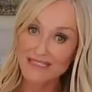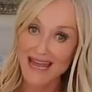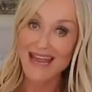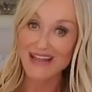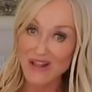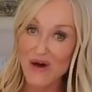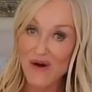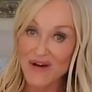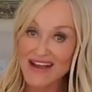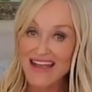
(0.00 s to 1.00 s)
day
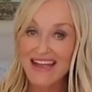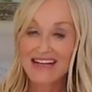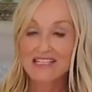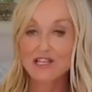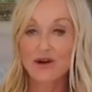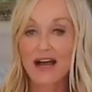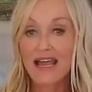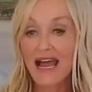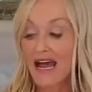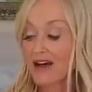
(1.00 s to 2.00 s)
long. So I
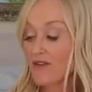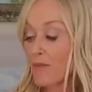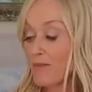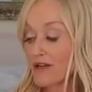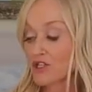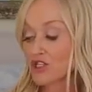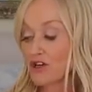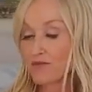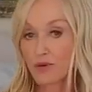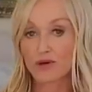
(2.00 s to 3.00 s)
have a bunch
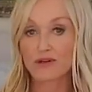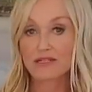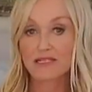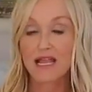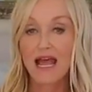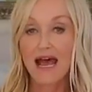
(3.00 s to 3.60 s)
of books,